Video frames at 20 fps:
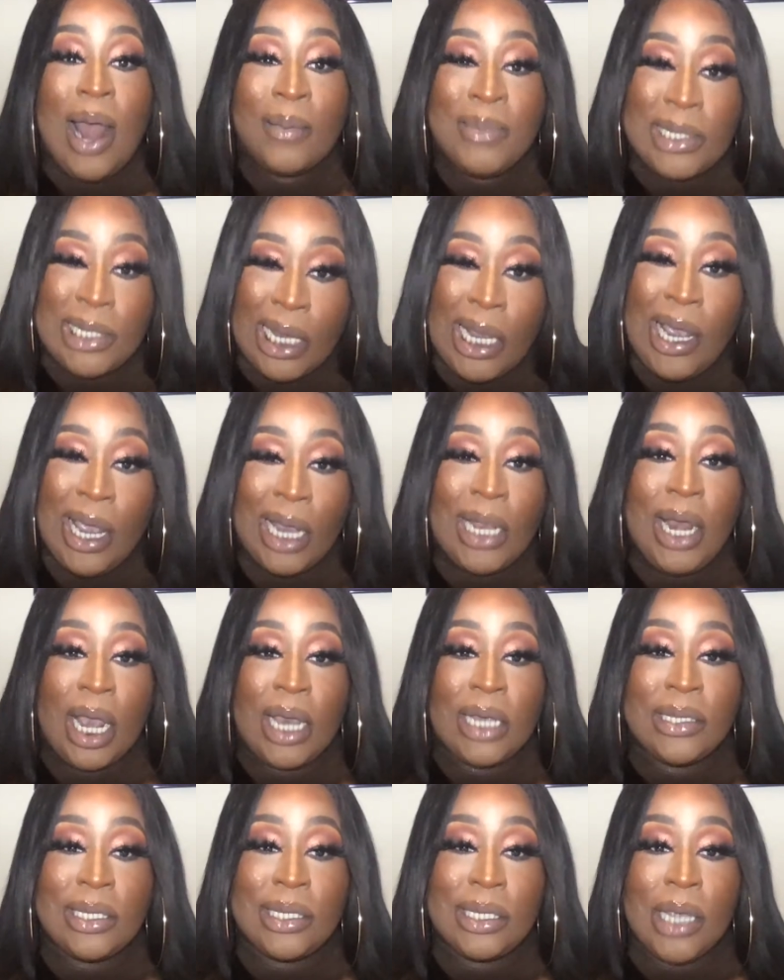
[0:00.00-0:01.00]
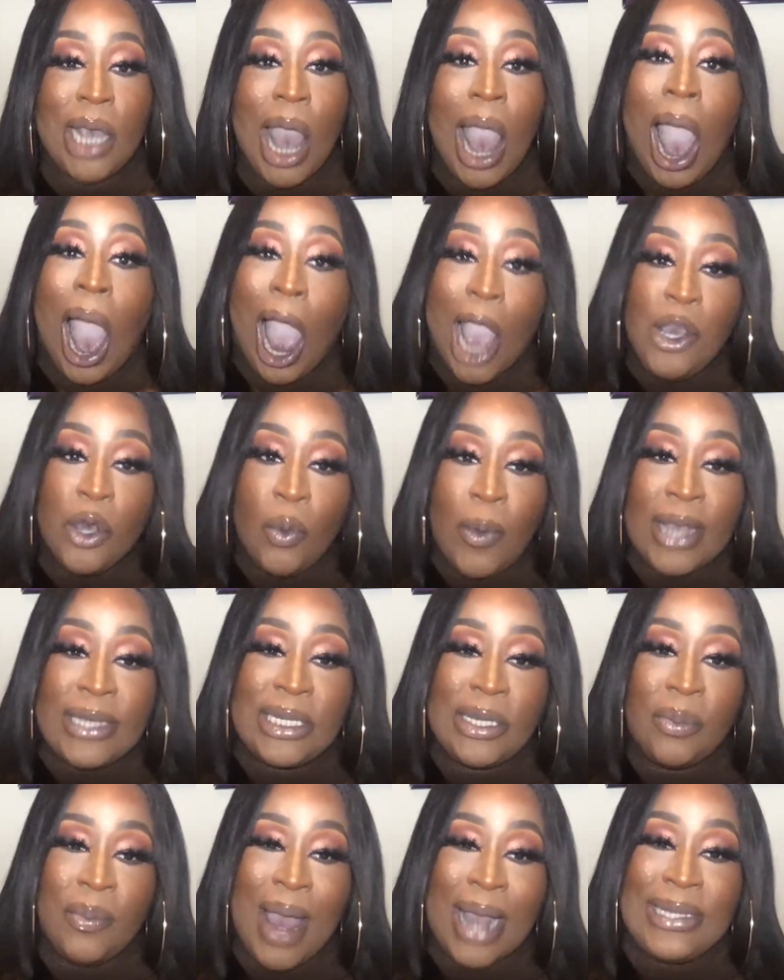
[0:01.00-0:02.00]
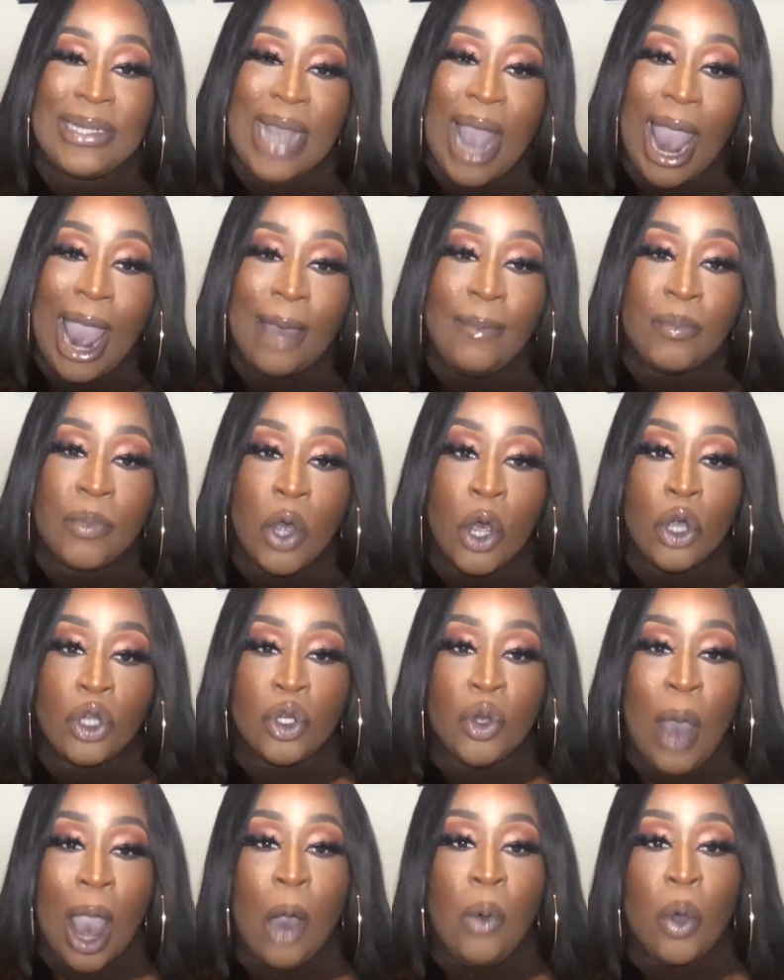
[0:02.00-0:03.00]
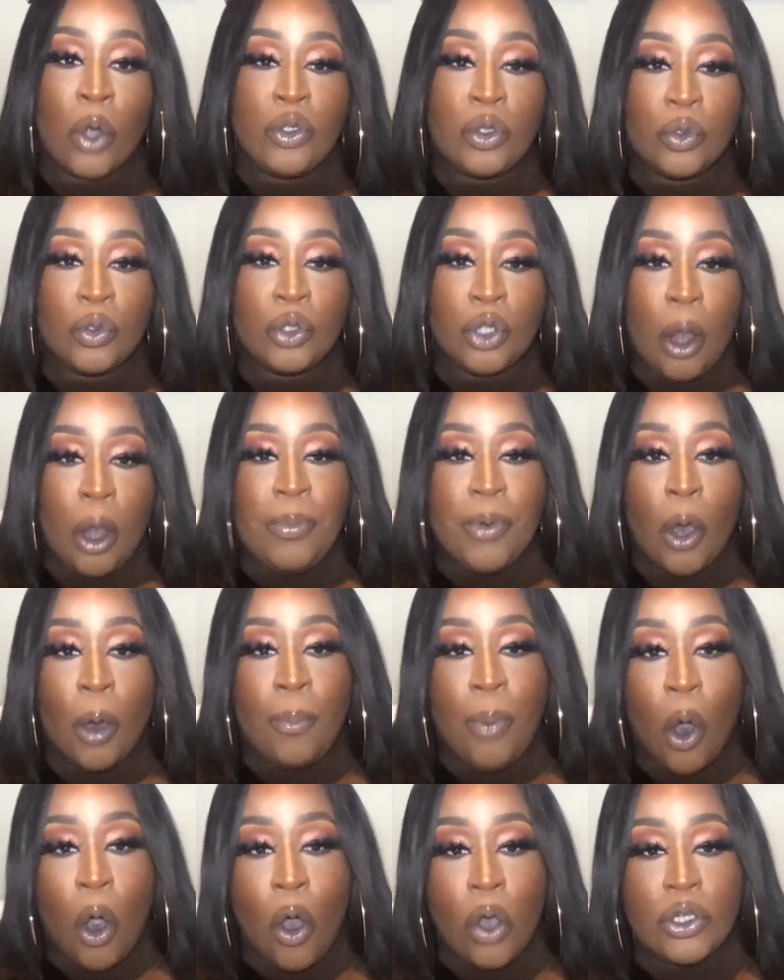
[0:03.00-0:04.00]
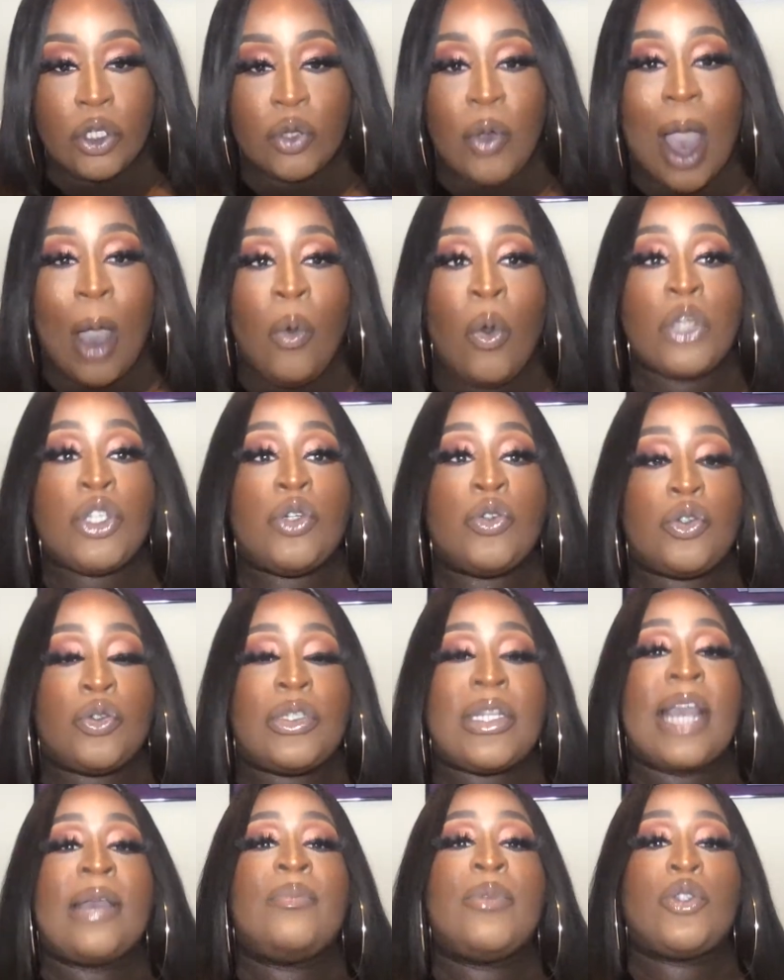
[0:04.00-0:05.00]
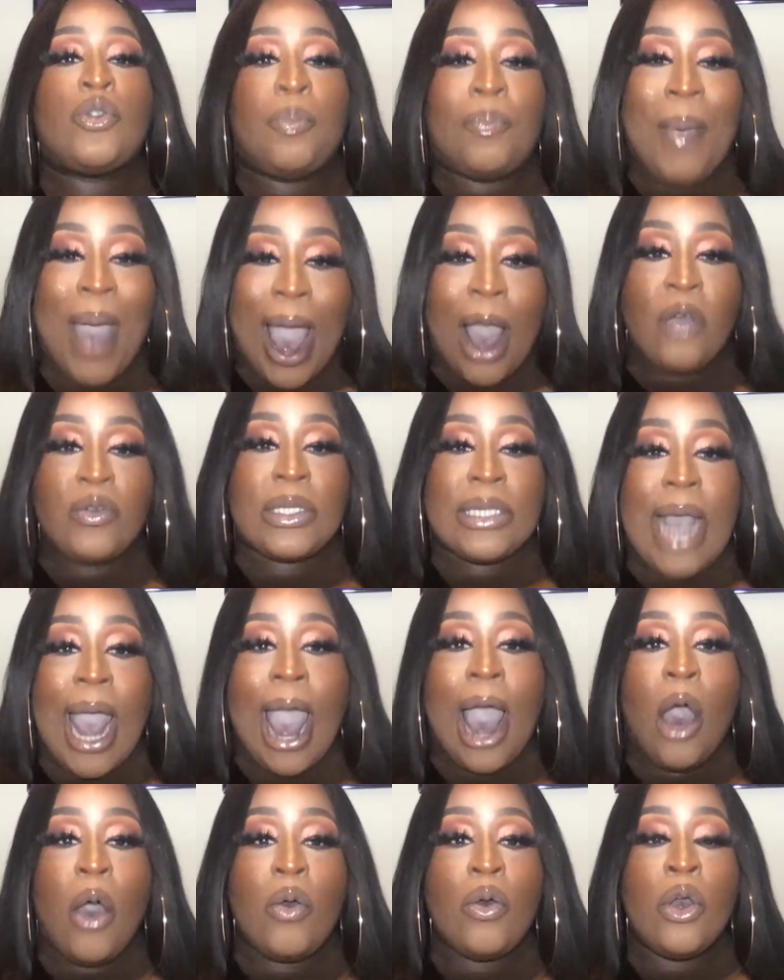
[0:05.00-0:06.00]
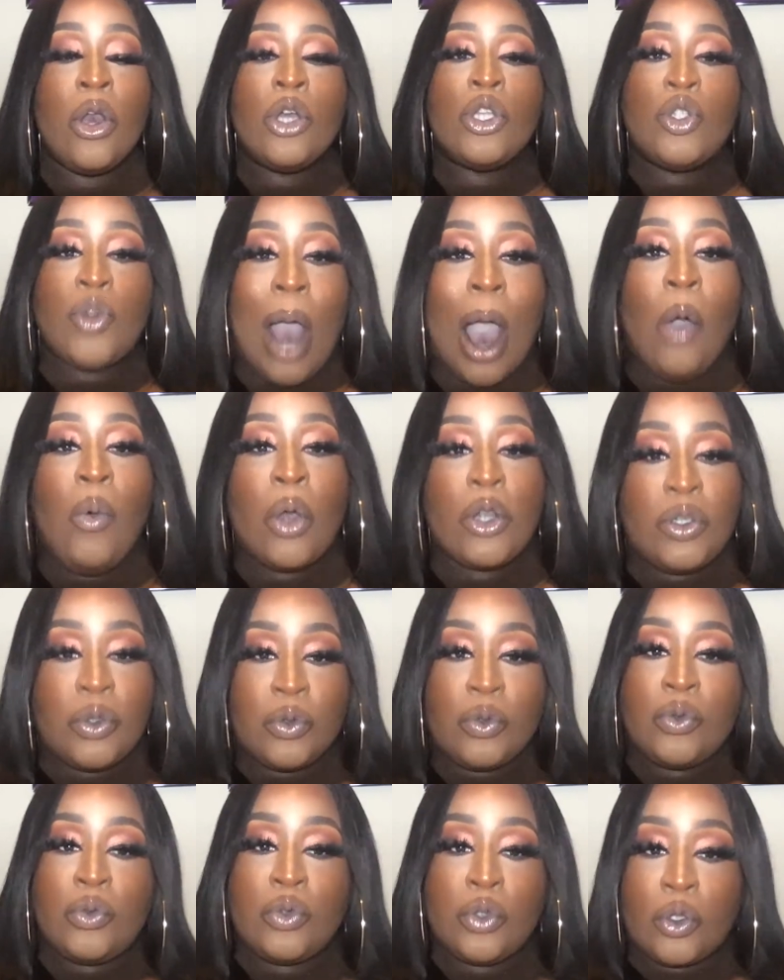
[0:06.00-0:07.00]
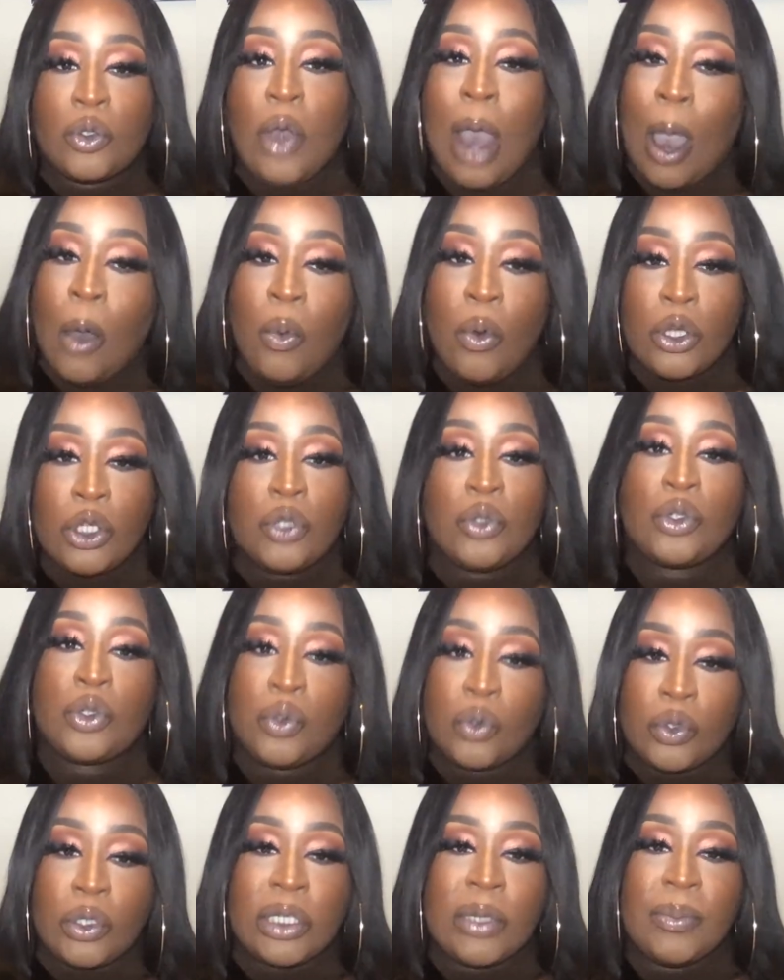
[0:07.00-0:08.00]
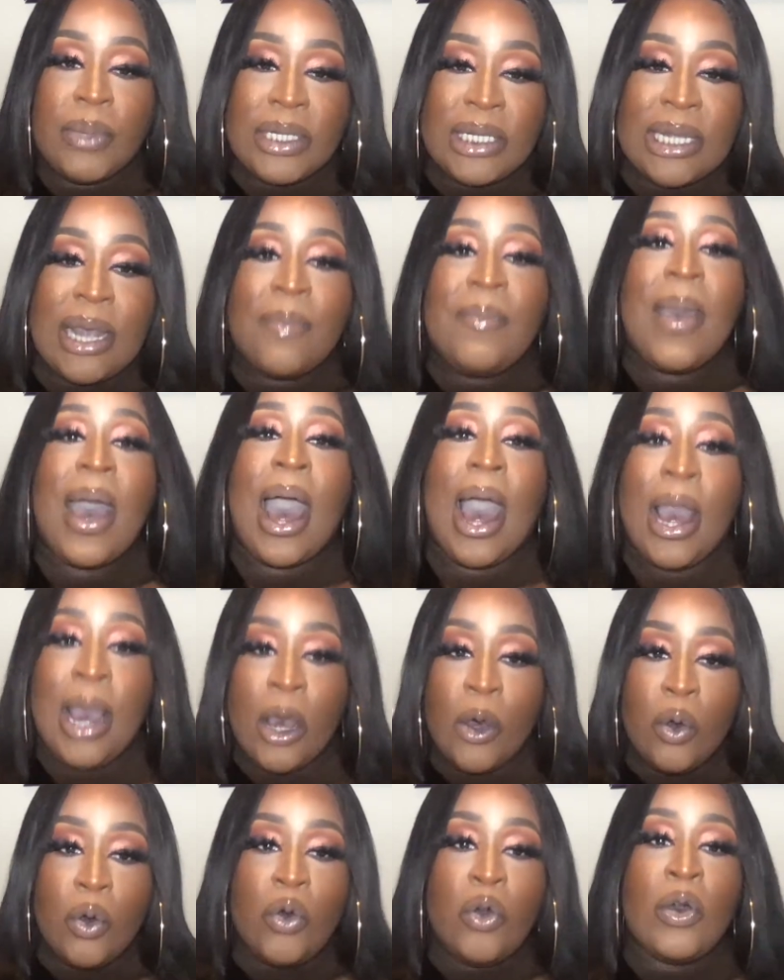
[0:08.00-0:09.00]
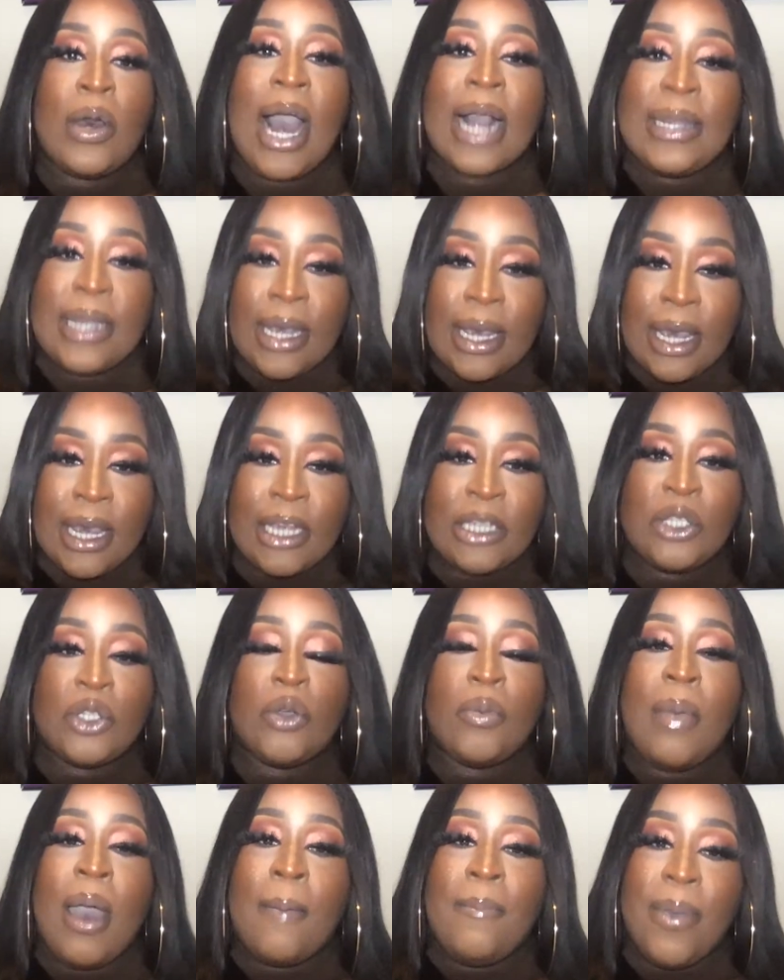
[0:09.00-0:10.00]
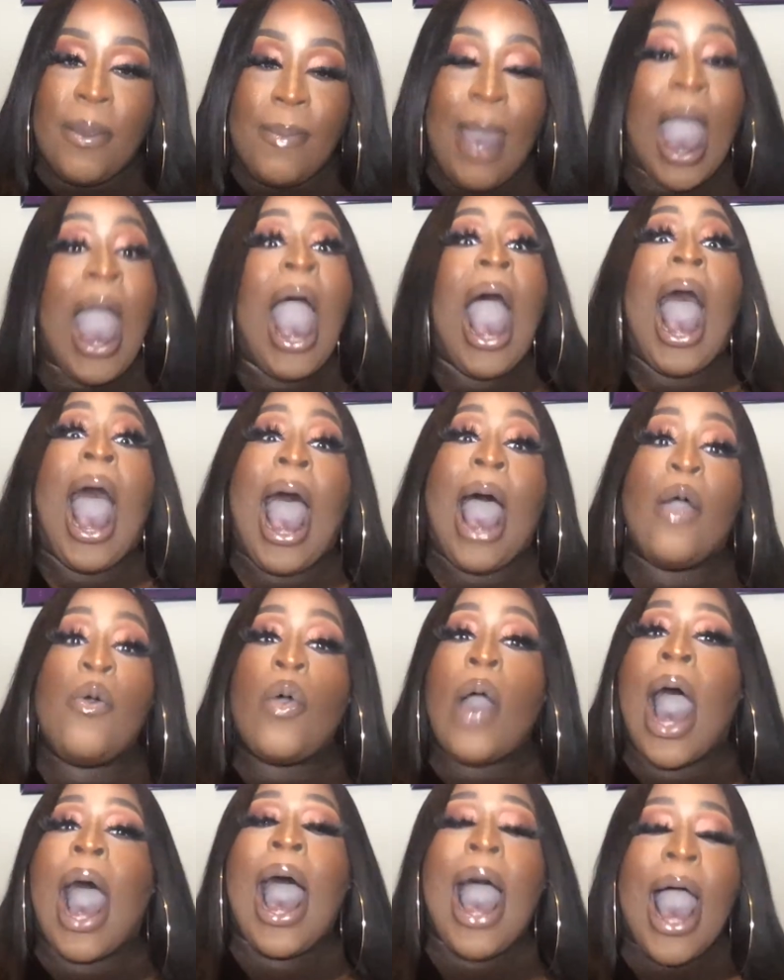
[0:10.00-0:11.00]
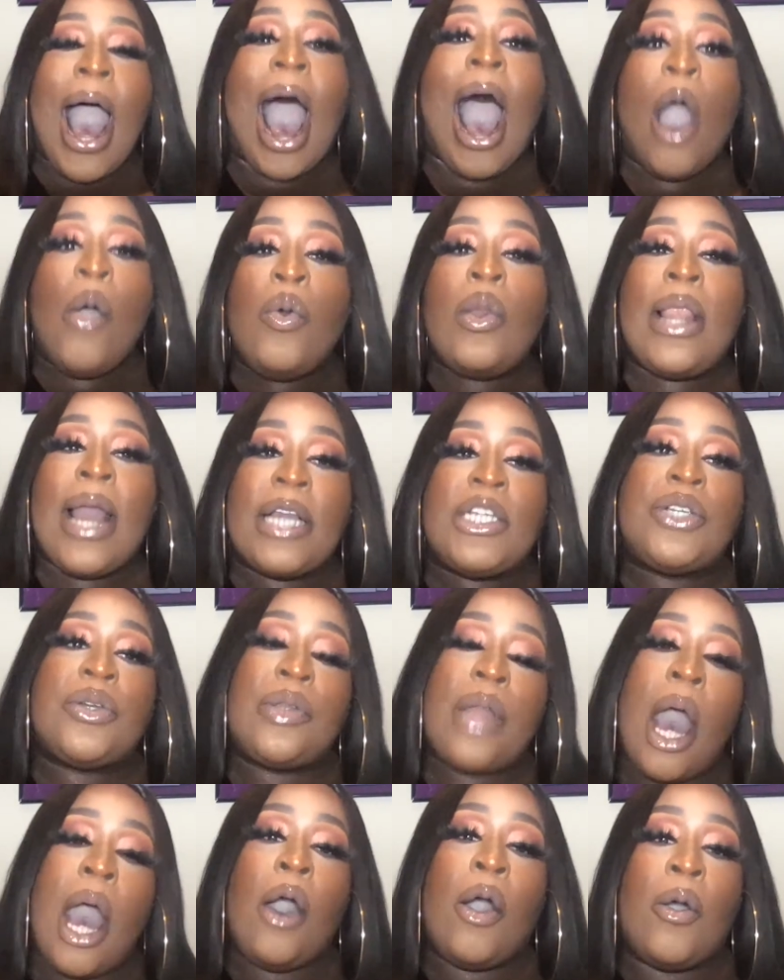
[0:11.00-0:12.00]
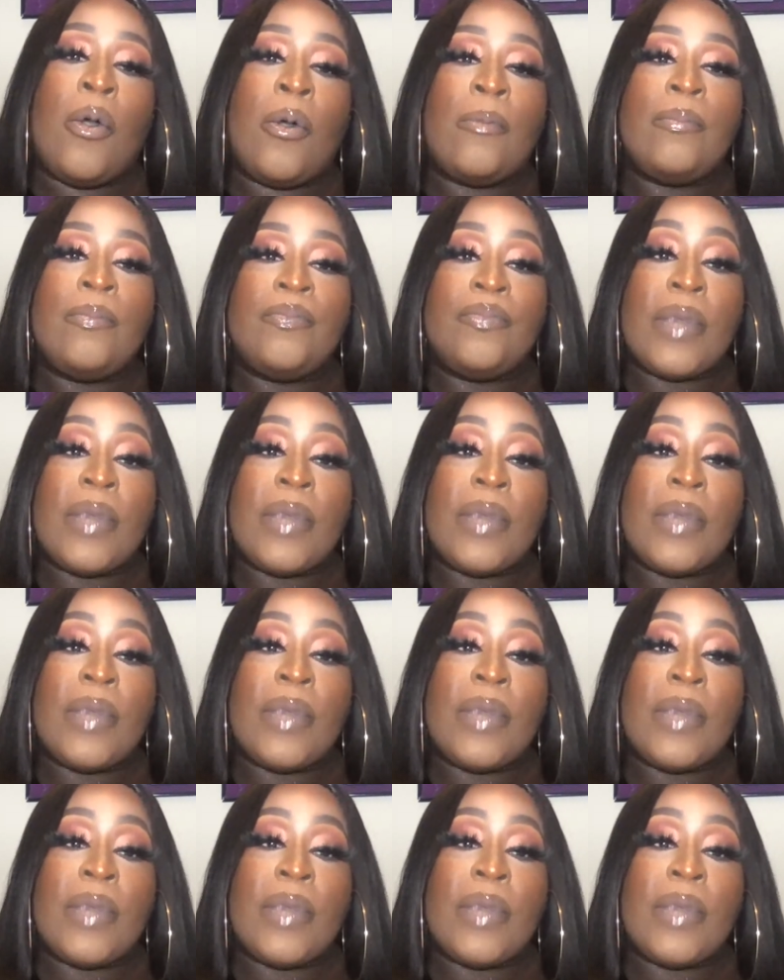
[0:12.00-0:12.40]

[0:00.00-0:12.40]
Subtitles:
I'm thinking it. Are you wasting my time? Do I want to jump your bones? Do I want you to take me to Pound Town? Do I want you to Simasama? Who got the keys to my bima? I will let you know.